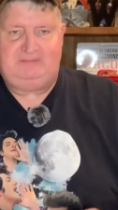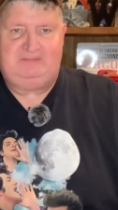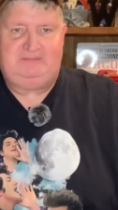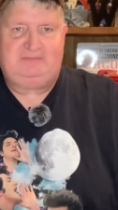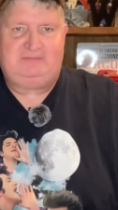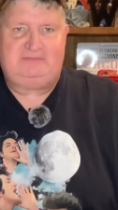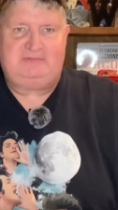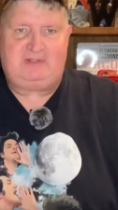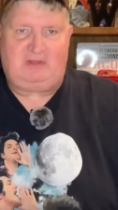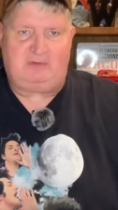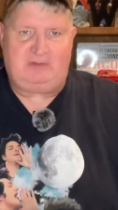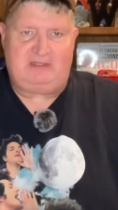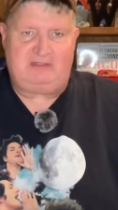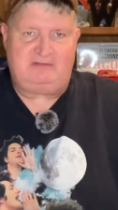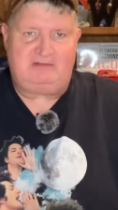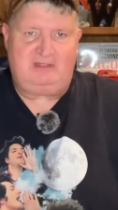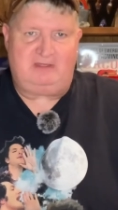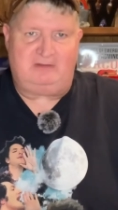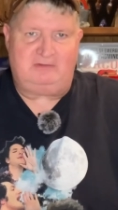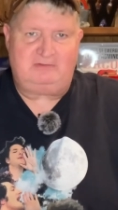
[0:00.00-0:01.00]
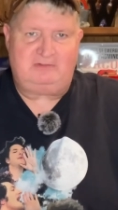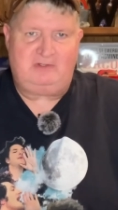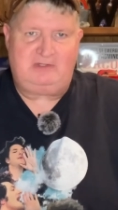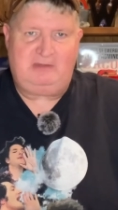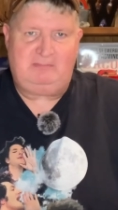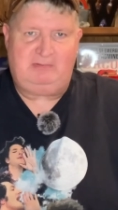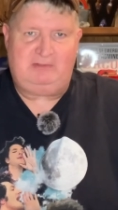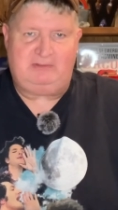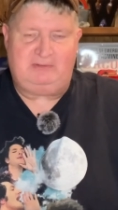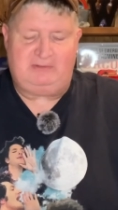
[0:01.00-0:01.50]
don't get
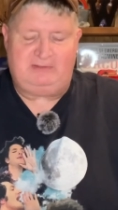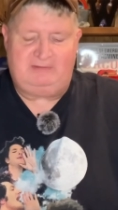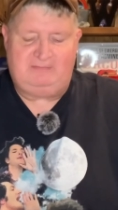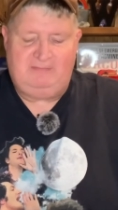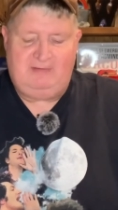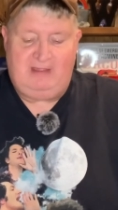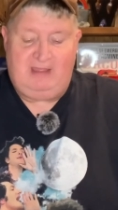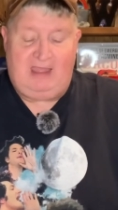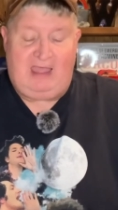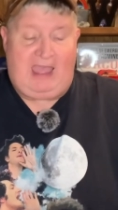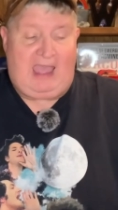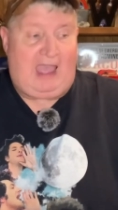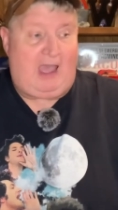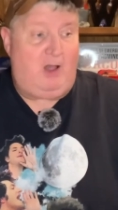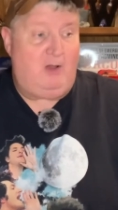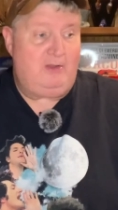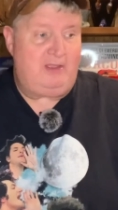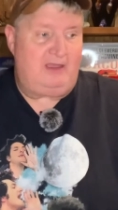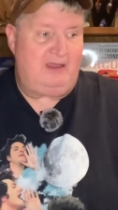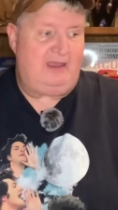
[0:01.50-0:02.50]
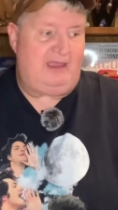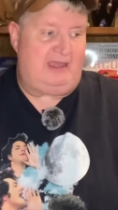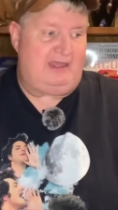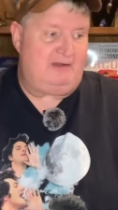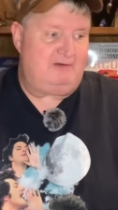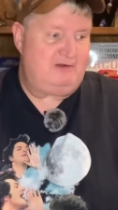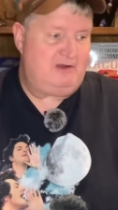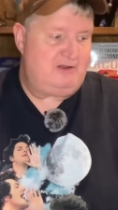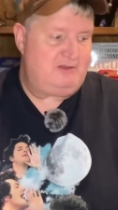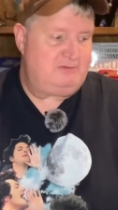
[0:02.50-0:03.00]
polluted. Oh yeah, and
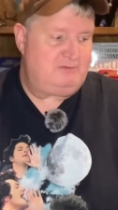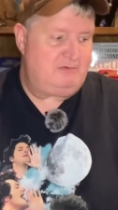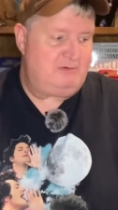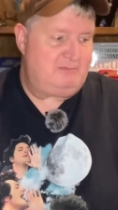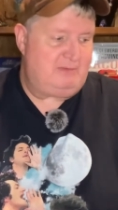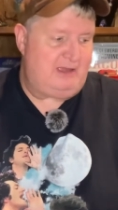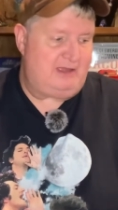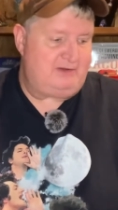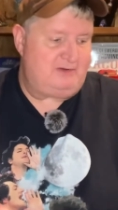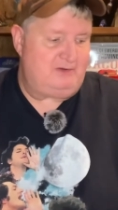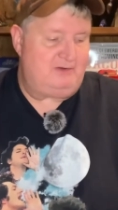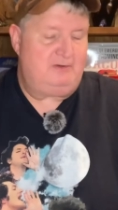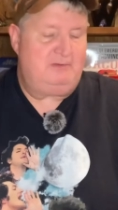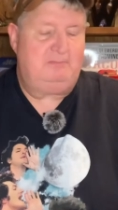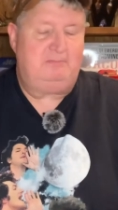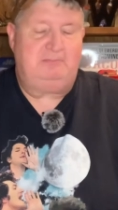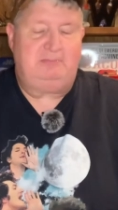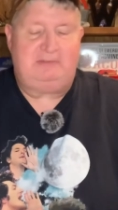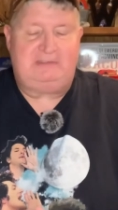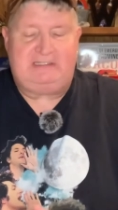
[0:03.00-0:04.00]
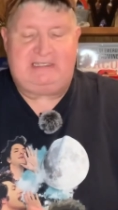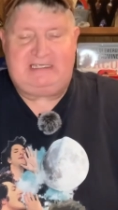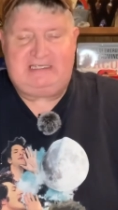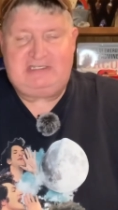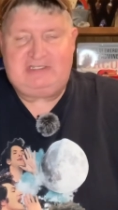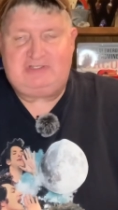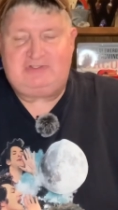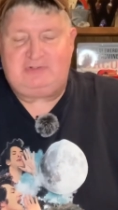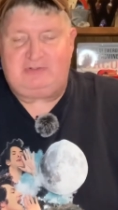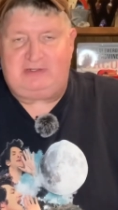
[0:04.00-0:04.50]
another reminder:
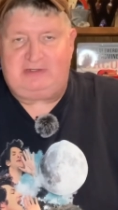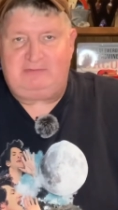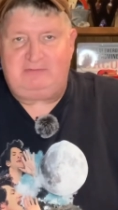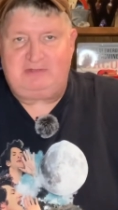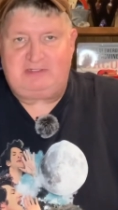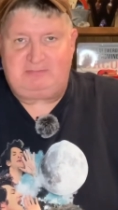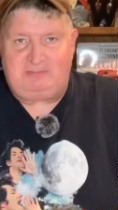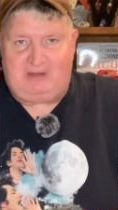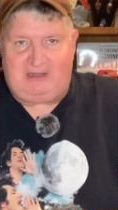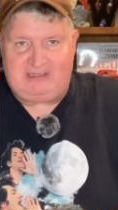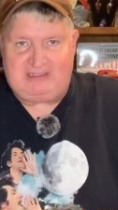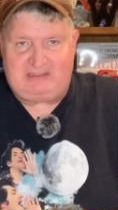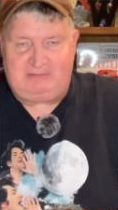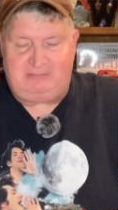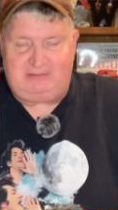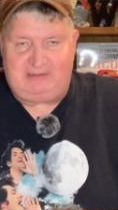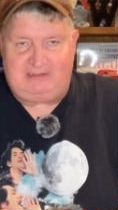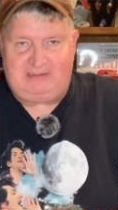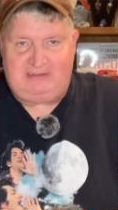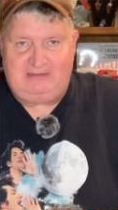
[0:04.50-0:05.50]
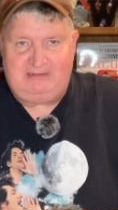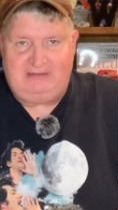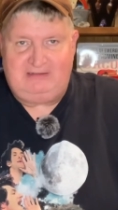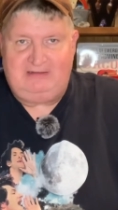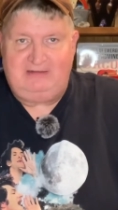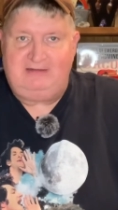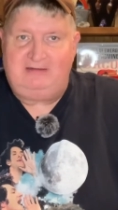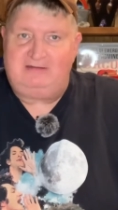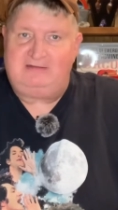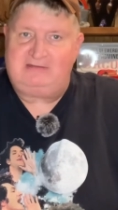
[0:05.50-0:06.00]
please drink responsibly.
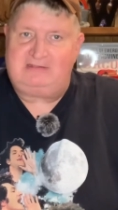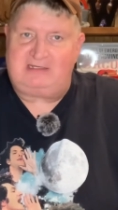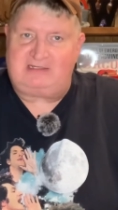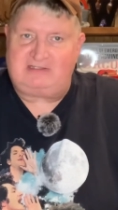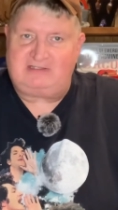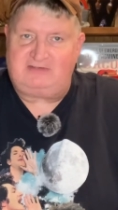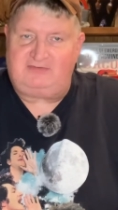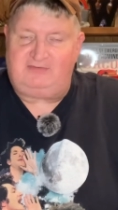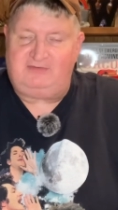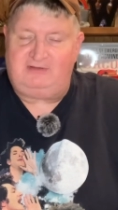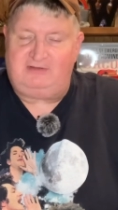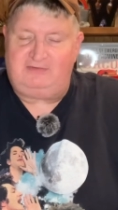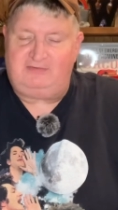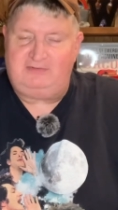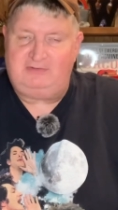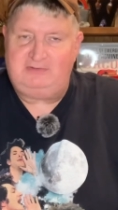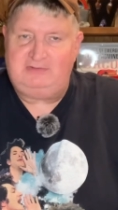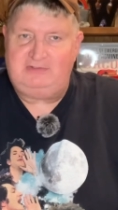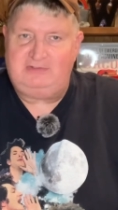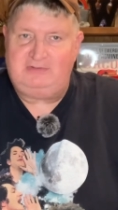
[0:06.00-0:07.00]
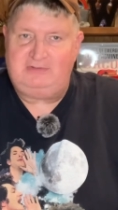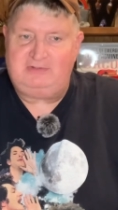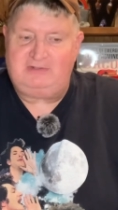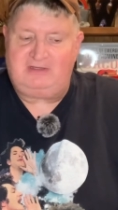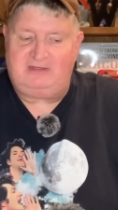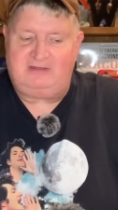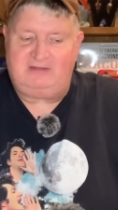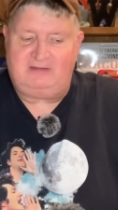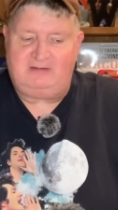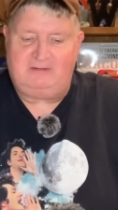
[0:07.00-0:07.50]
Texas Food Dude
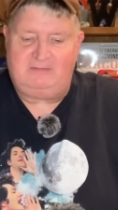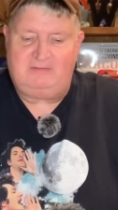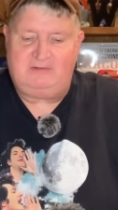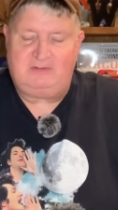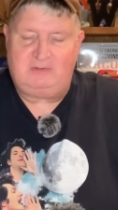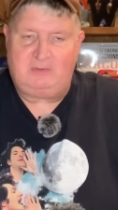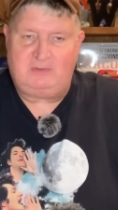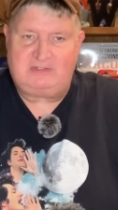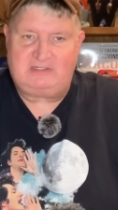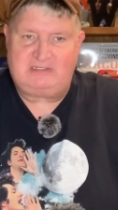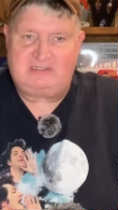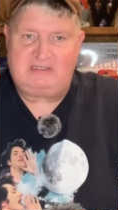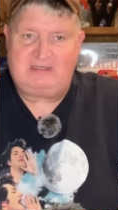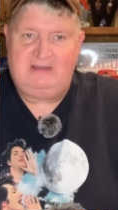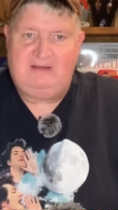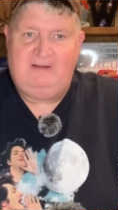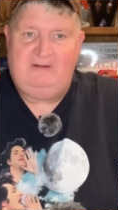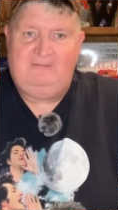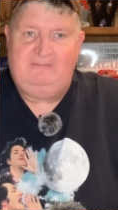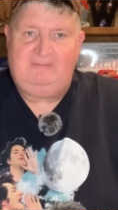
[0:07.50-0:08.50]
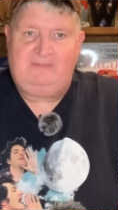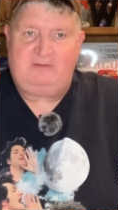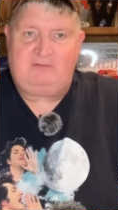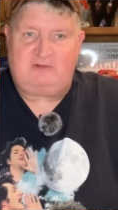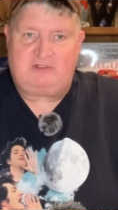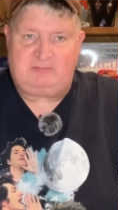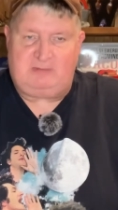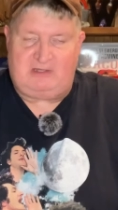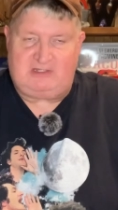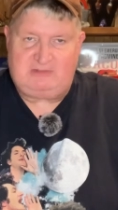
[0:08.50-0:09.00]
endorses
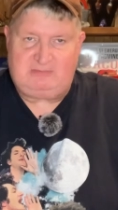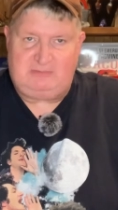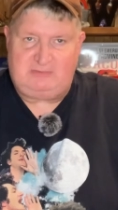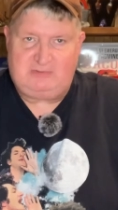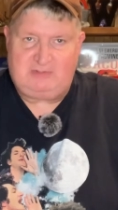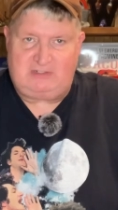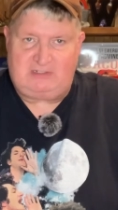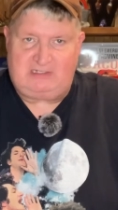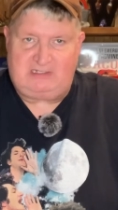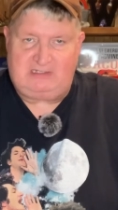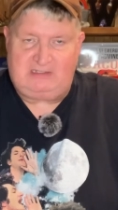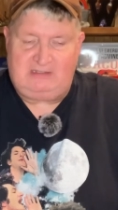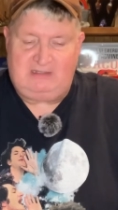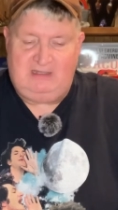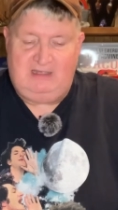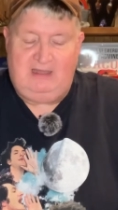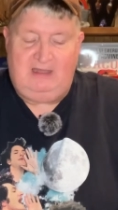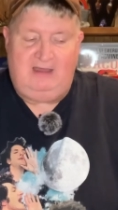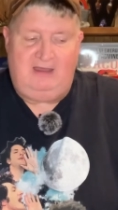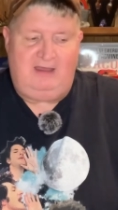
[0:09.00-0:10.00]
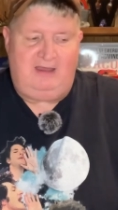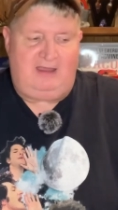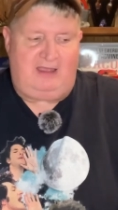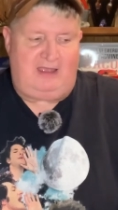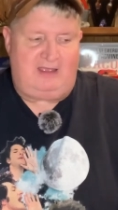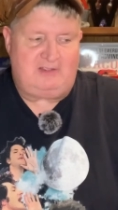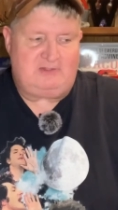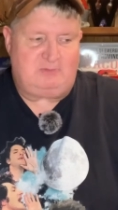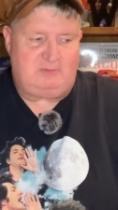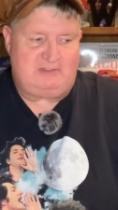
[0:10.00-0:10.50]
responsible drinking.
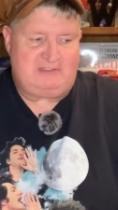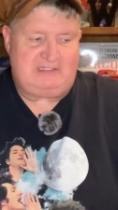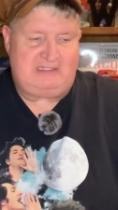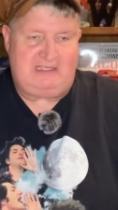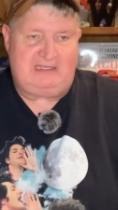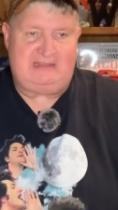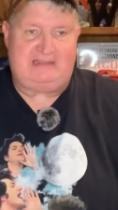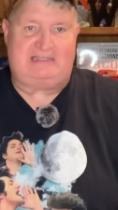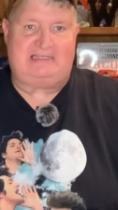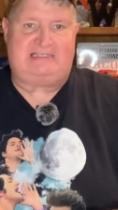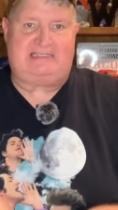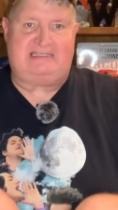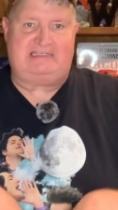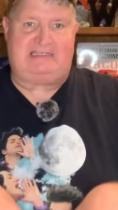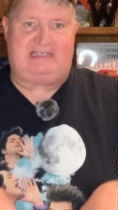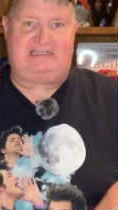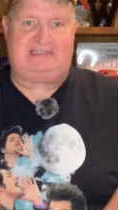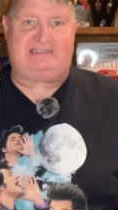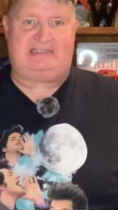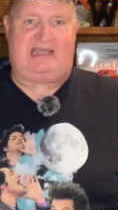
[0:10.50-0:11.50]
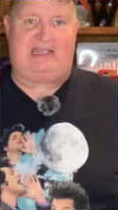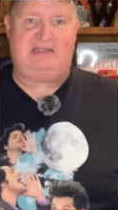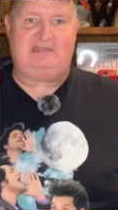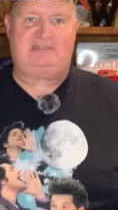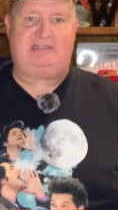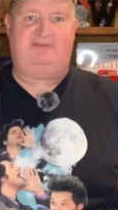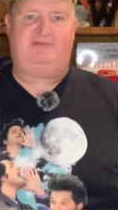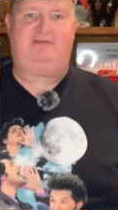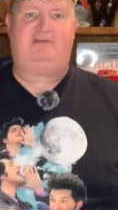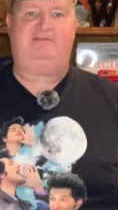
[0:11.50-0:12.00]
As once again, this is a
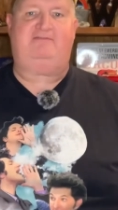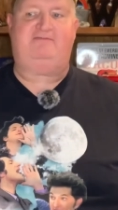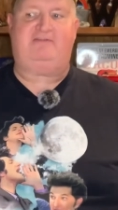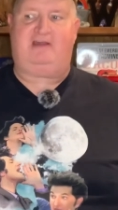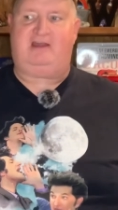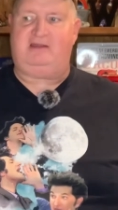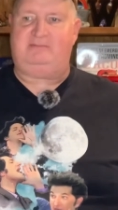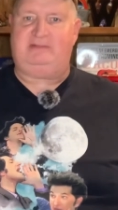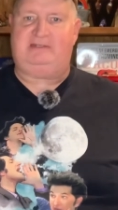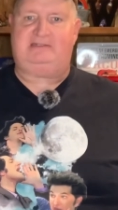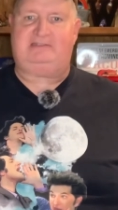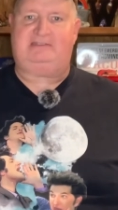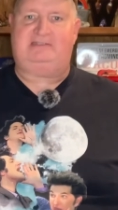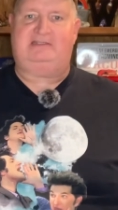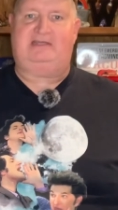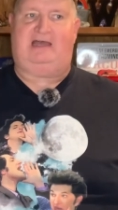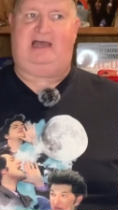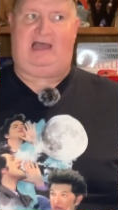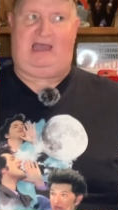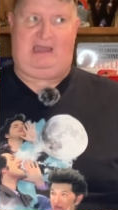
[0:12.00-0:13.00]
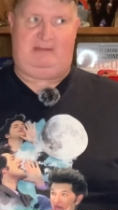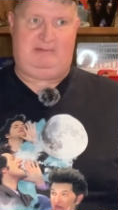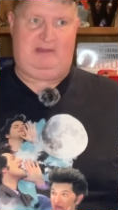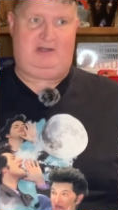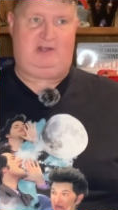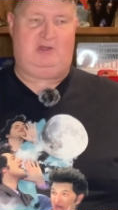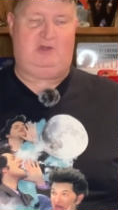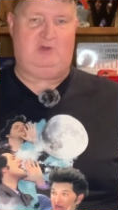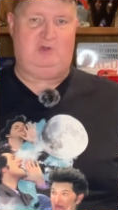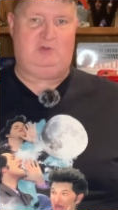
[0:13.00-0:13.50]
scientific environment. I'm at
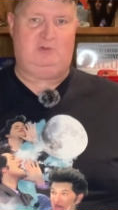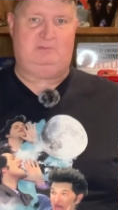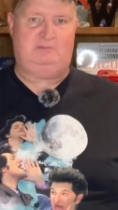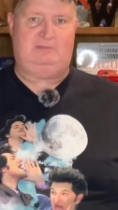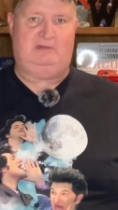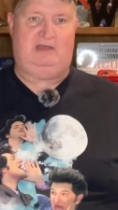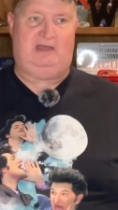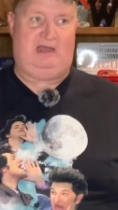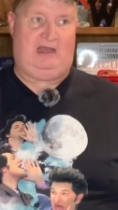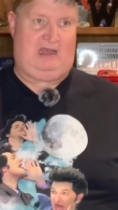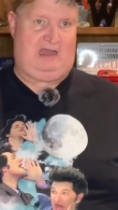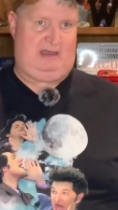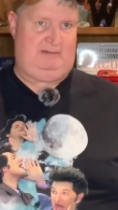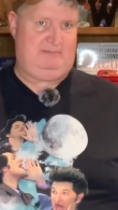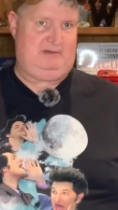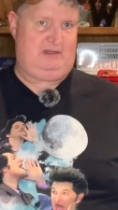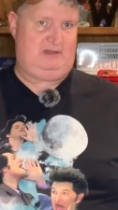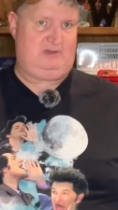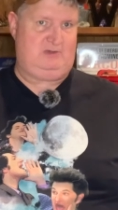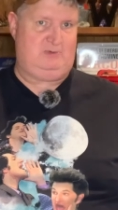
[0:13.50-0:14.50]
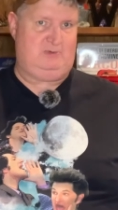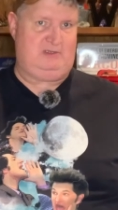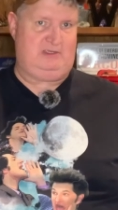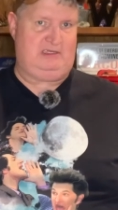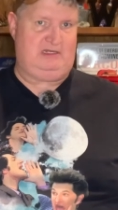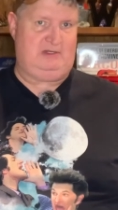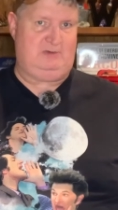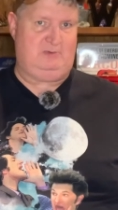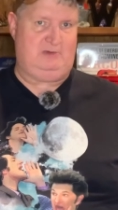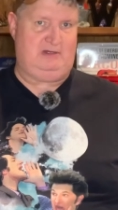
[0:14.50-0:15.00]
home. I'm not going
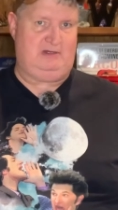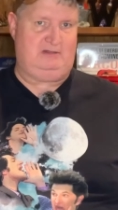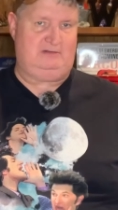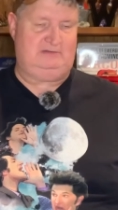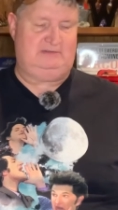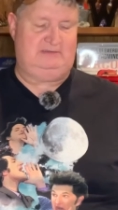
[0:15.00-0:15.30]
anywhere.